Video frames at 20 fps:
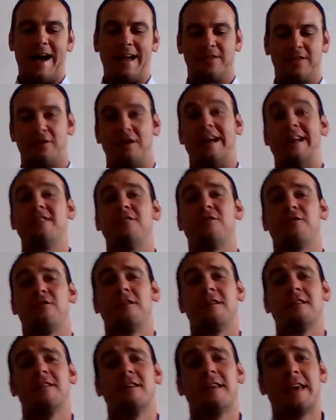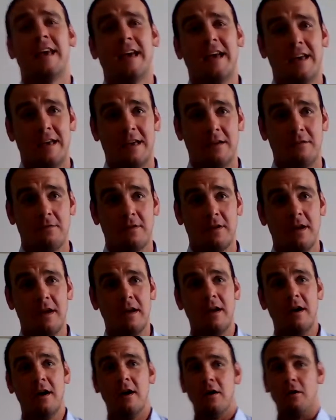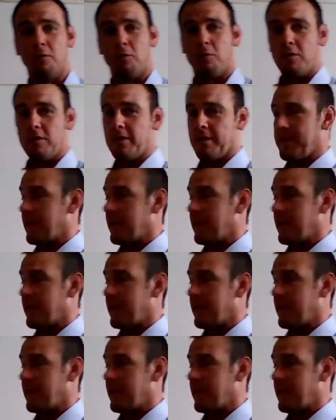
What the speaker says: are entering the cave, wouldn't